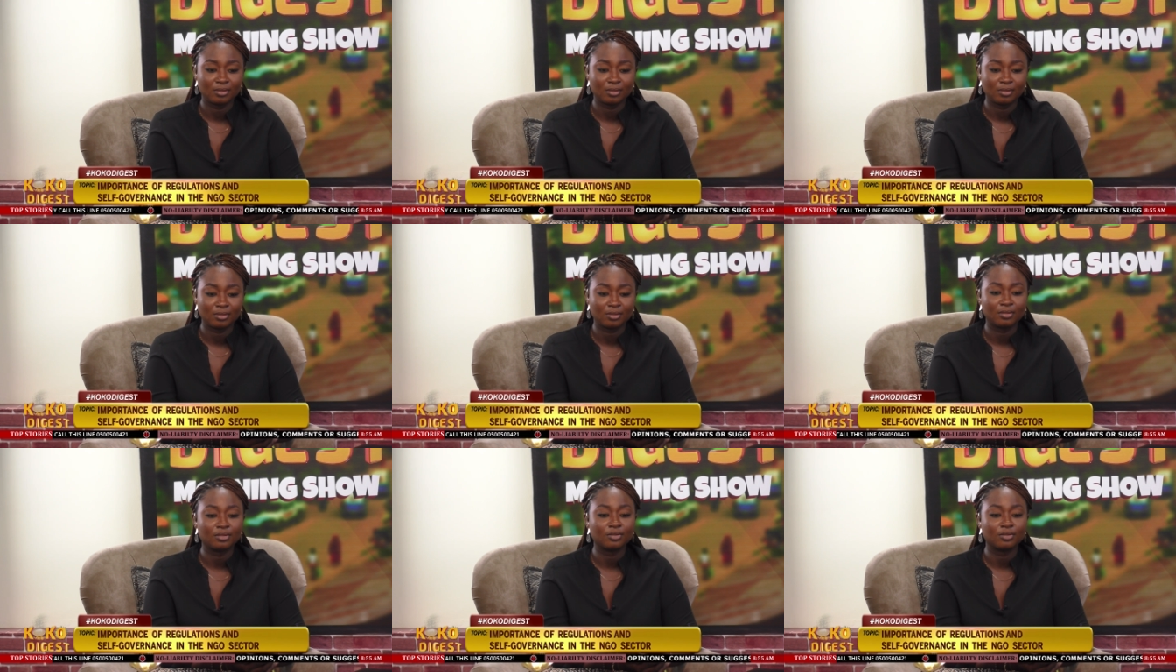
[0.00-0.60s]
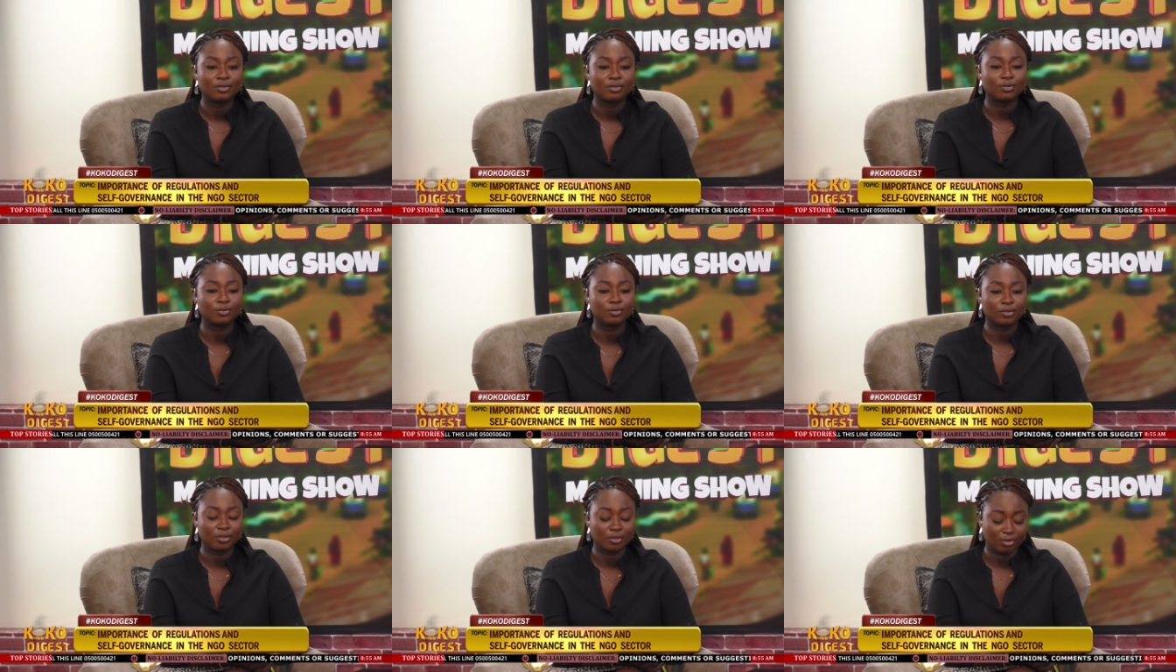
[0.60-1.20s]
Yes, please.
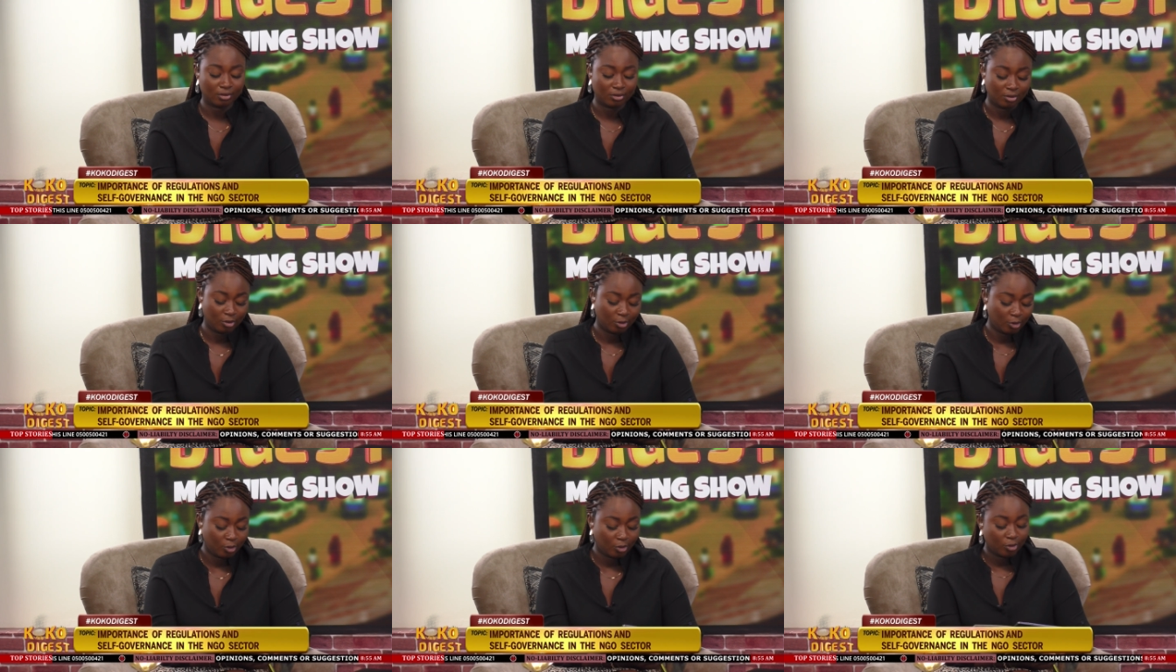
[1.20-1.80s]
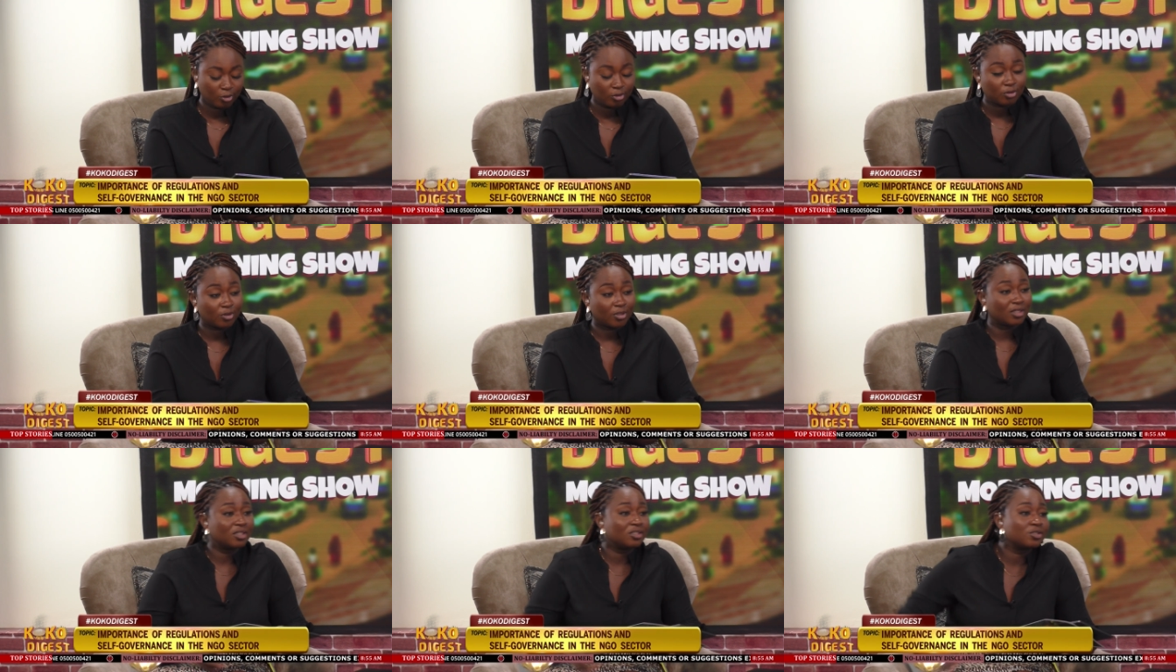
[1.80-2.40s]
Okay. So
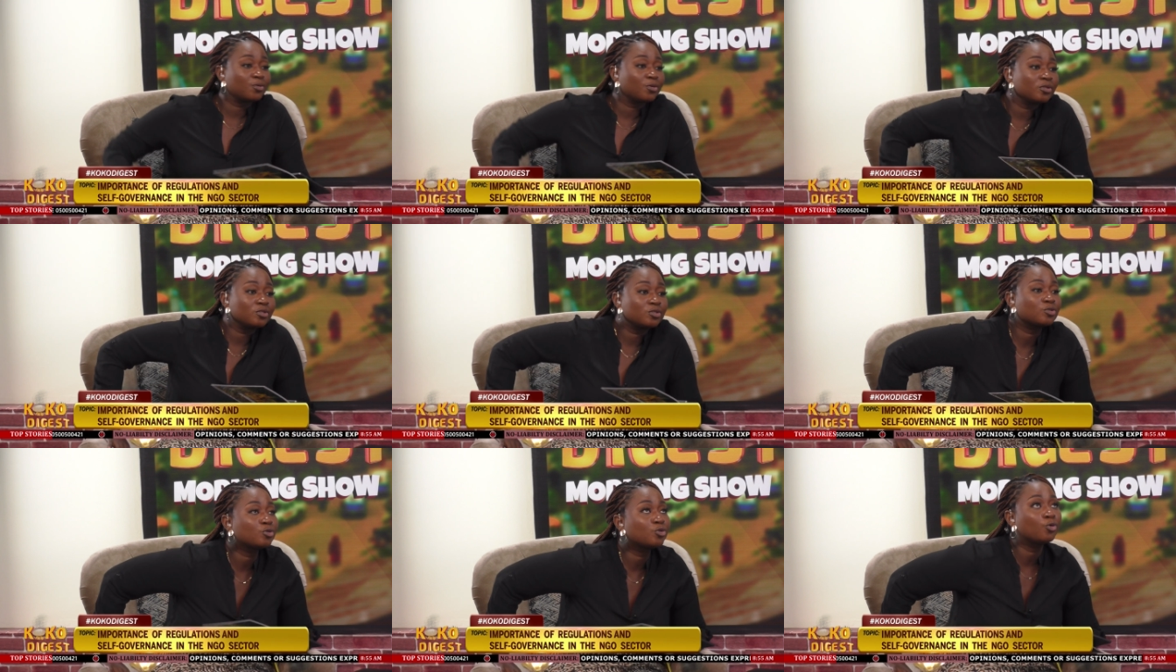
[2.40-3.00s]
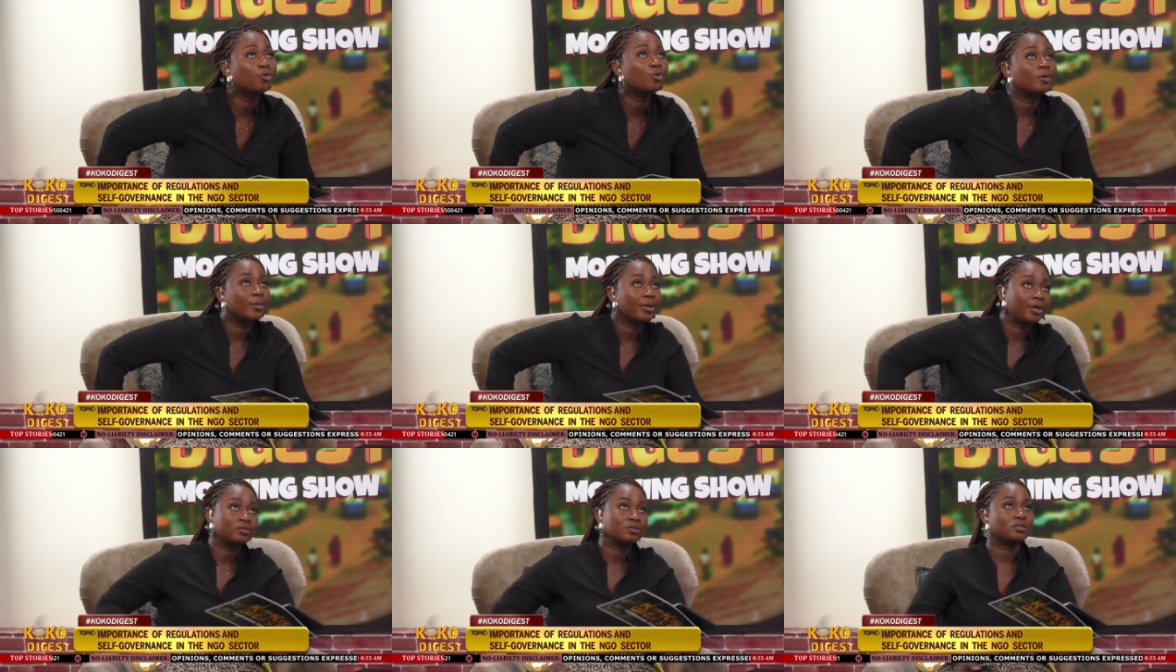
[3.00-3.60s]
I think she wants to
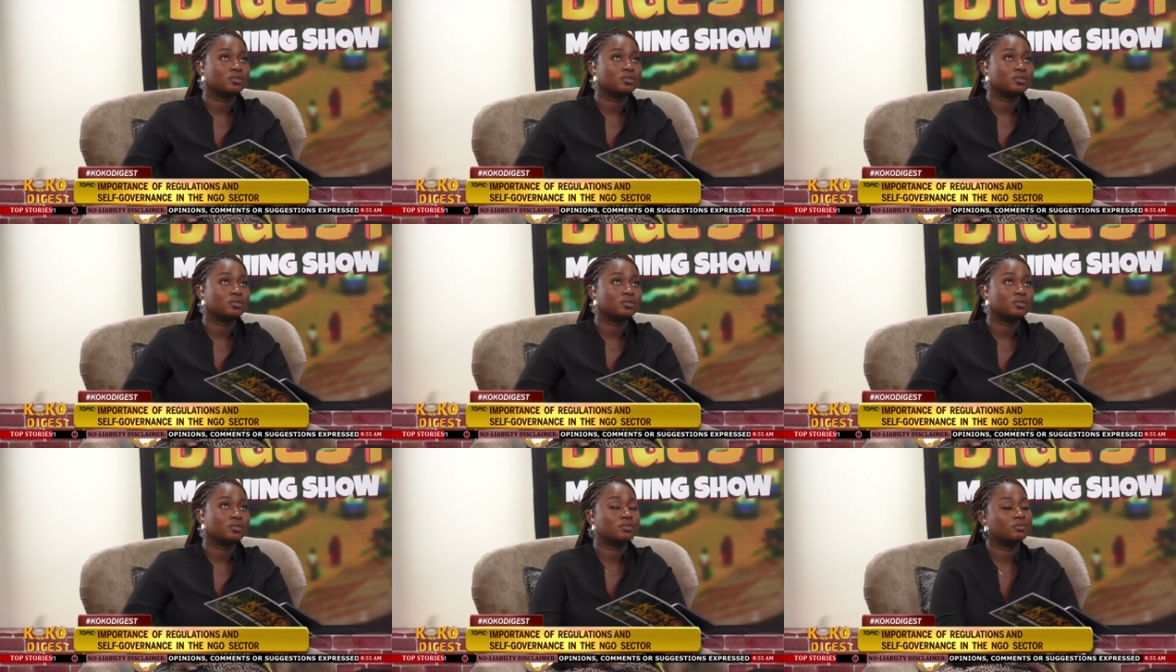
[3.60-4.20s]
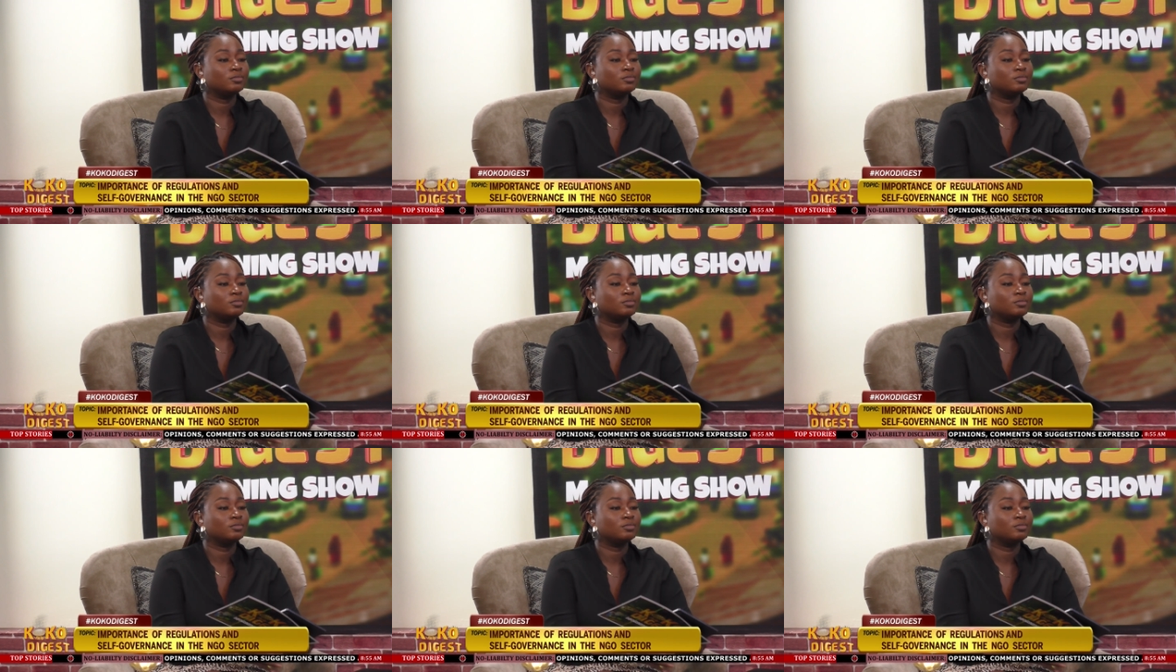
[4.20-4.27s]
know about